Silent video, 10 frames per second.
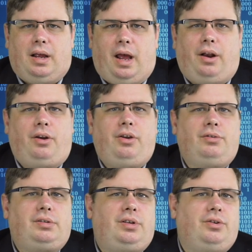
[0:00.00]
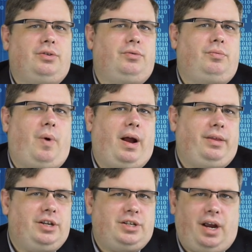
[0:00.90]
and are used to
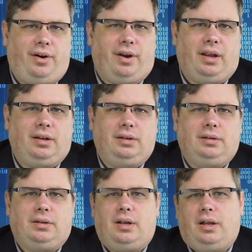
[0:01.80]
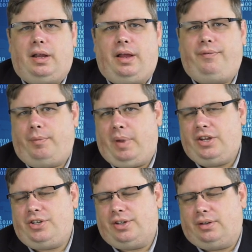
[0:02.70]
widely sharing
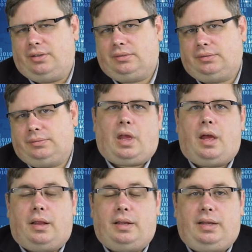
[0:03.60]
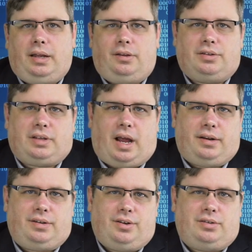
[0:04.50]
information. They take those
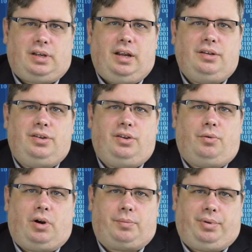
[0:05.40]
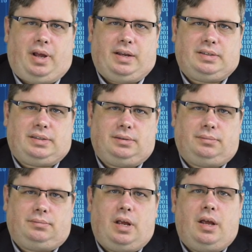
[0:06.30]
attitudes into the workplace.
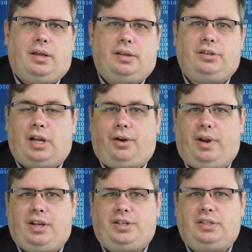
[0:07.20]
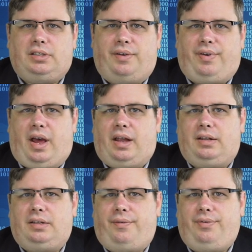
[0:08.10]
The generations have
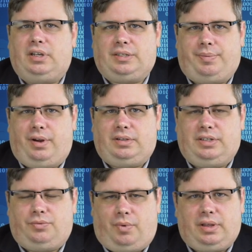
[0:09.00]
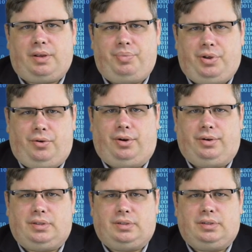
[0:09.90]
had different experiences with
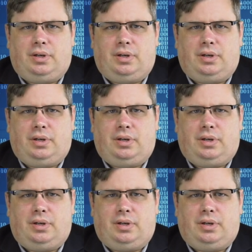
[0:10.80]
computers.